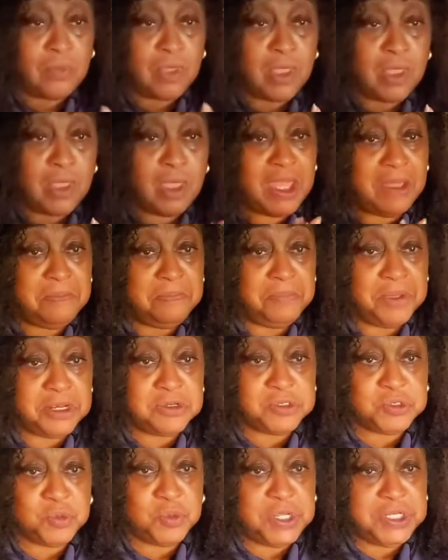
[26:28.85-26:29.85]
That
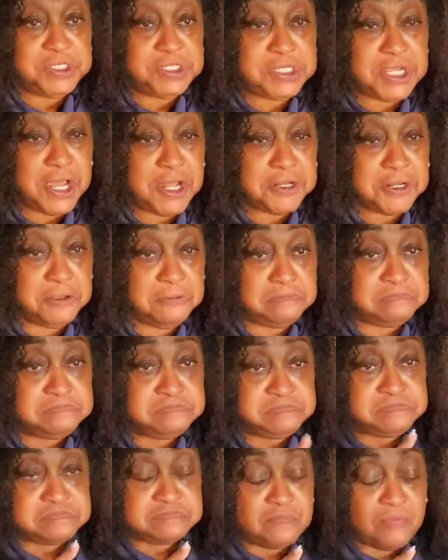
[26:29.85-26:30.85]
bittersweet chocolate
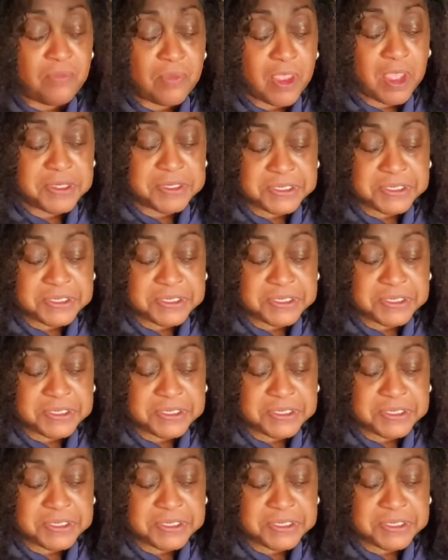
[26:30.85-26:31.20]
is